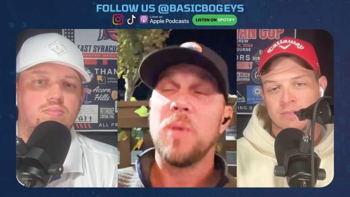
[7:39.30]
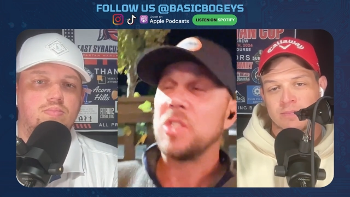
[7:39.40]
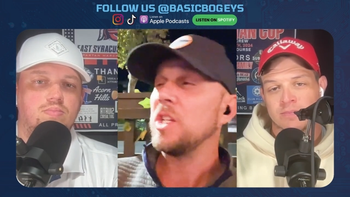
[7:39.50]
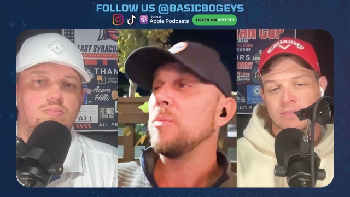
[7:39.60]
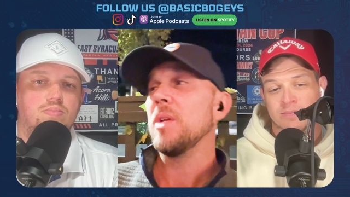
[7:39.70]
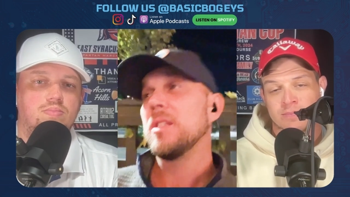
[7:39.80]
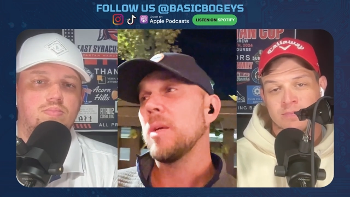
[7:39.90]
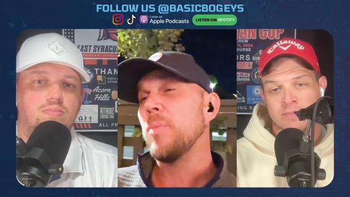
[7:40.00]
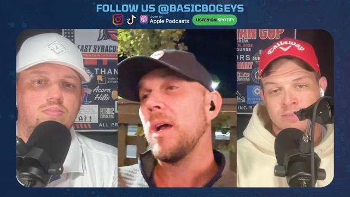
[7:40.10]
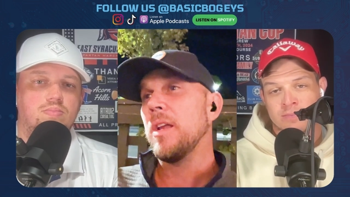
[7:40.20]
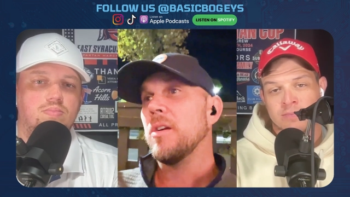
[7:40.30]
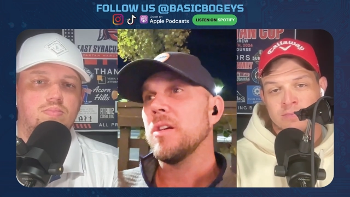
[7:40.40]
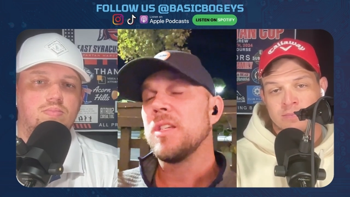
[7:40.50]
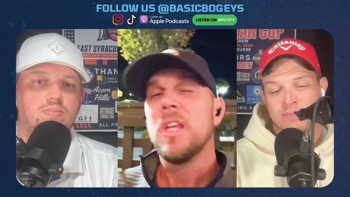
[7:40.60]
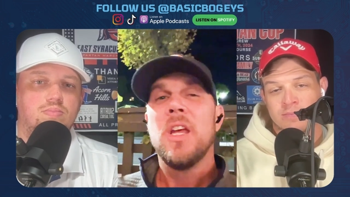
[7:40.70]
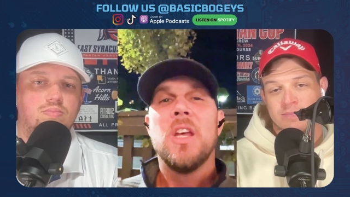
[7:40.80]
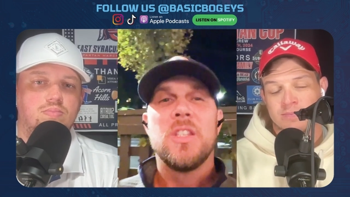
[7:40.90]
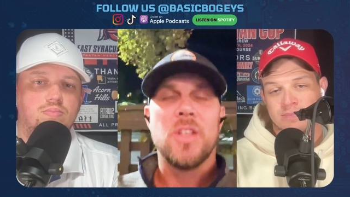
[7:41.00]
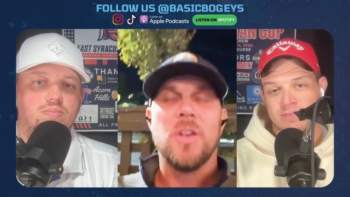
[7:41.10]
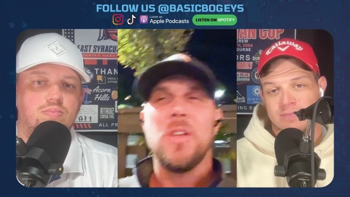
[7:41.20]
Speaker 1: especially at a place like Pinehurst.
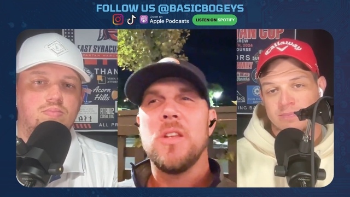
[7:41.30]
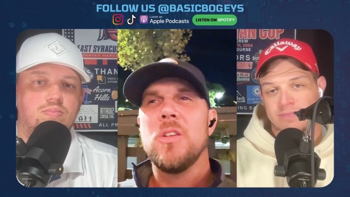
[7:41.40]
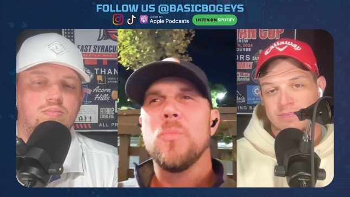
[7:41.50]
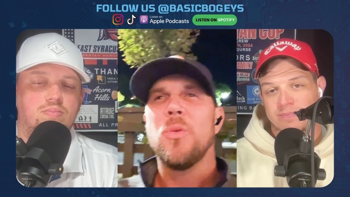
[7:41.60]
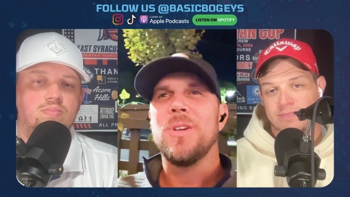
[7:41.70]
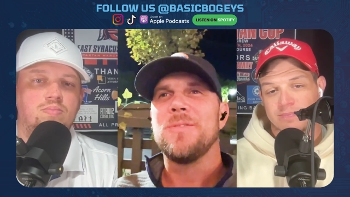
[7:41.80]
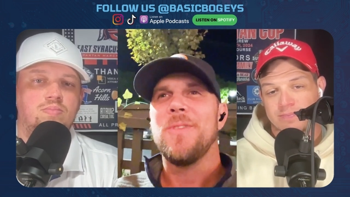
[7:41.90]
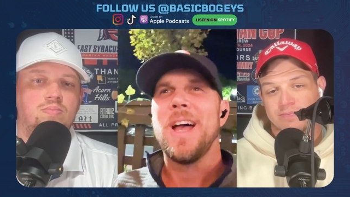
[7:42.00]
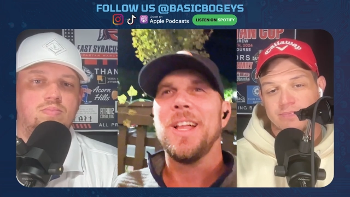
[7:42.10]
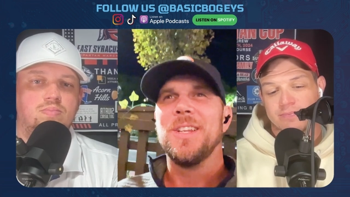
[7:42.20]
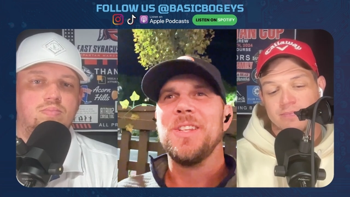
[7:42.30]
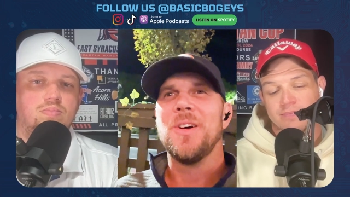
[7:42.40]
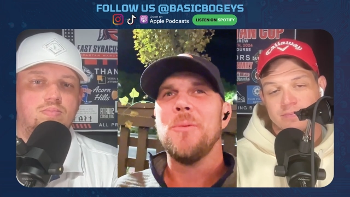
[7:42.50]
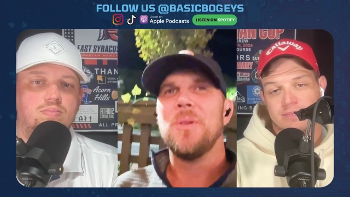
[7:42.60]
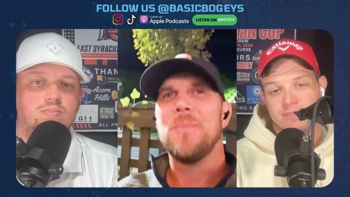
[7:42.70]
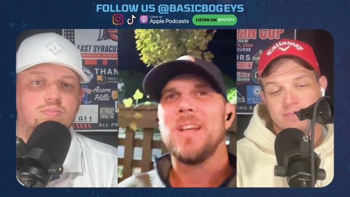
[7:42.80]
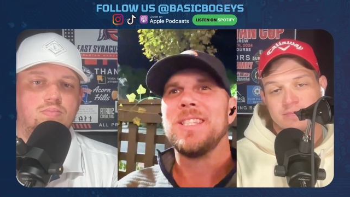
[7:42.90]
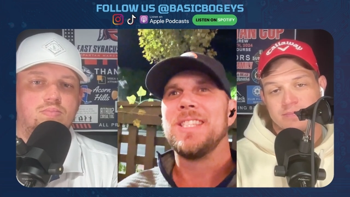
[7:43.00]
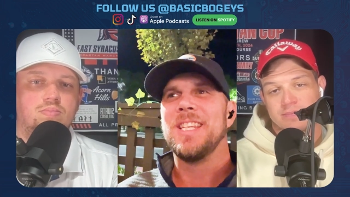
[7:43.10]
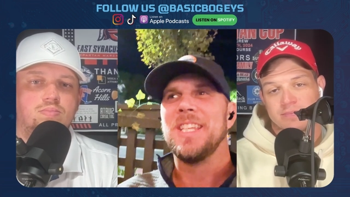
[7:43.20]
So mm-hmm. your point's valid. You know, I wouldn't
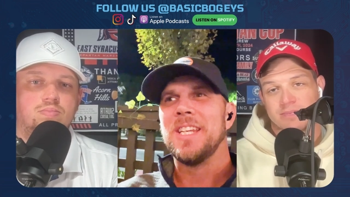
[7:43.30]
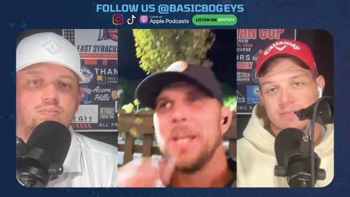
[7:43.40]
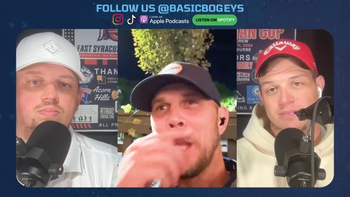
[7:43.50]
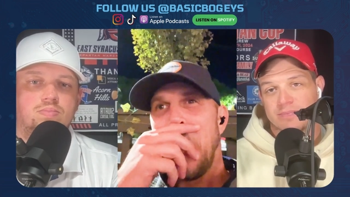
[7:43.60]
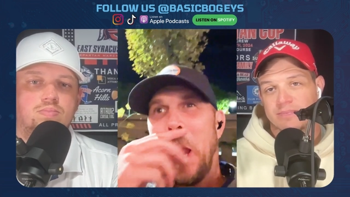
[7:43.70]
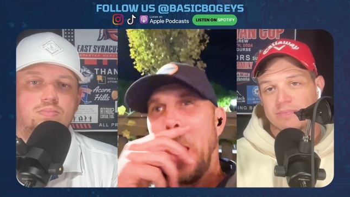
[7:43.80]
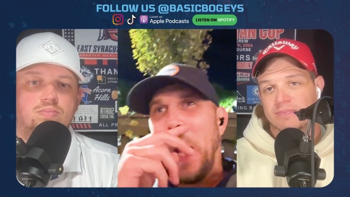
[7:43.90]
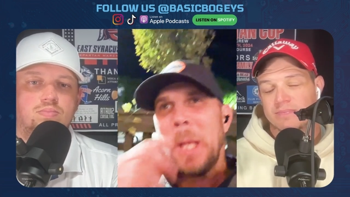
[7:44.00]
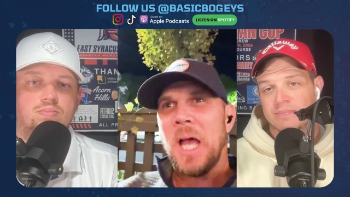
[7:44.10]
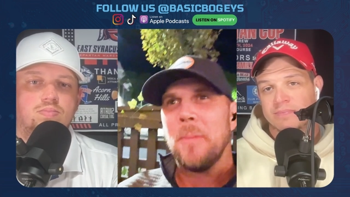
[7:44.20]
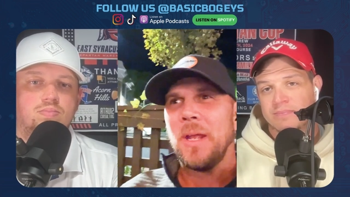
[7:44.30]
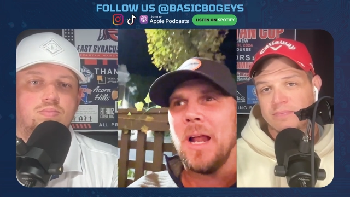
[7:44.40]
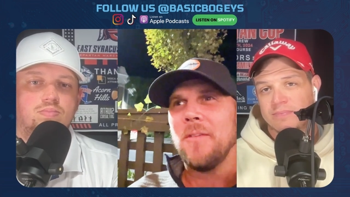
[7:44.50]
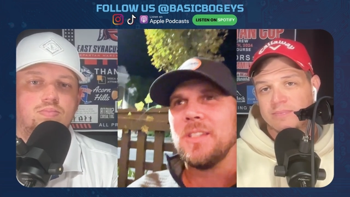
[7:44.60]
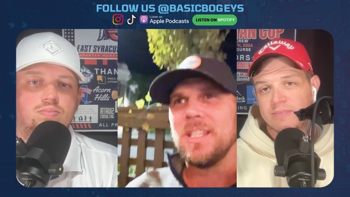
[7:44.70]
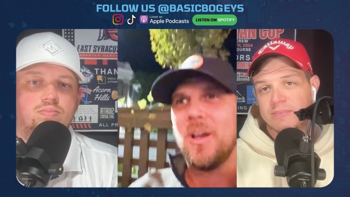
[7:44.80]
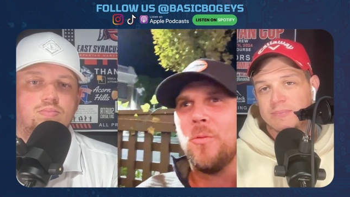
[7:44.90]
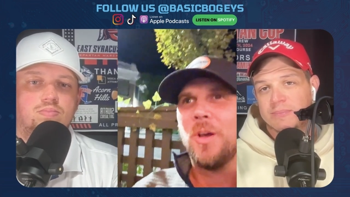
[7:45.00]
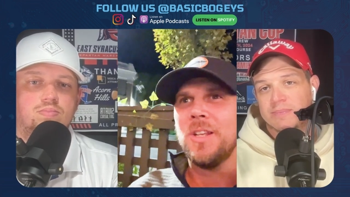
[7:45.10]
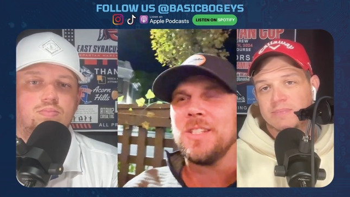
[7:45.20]
mind seeing I mean, obviously I
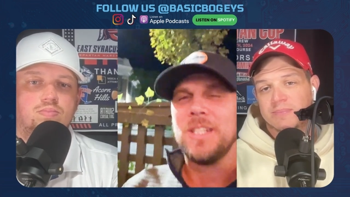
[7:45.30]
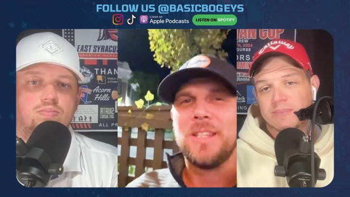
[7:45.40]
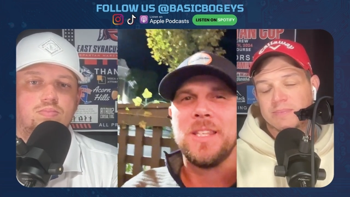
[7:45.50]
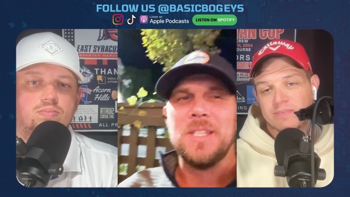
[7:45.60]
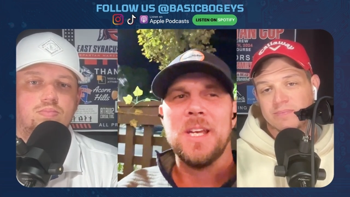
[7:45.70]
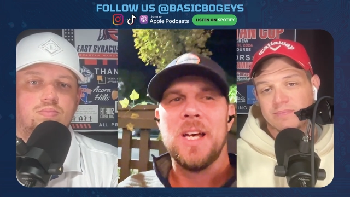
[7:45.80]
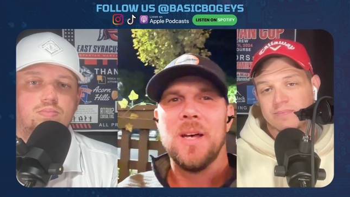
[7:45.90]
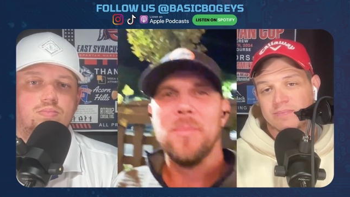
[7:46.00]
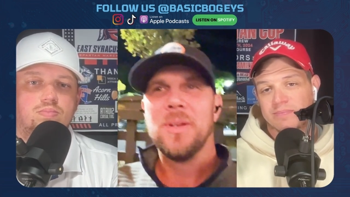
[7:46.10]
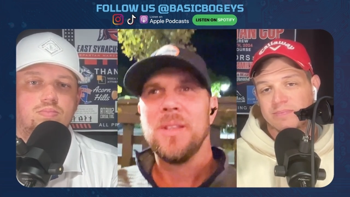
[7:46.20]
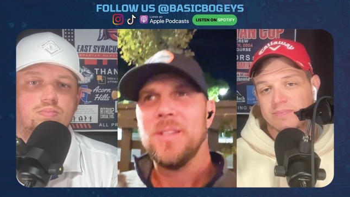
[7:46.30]
want us to get the dub.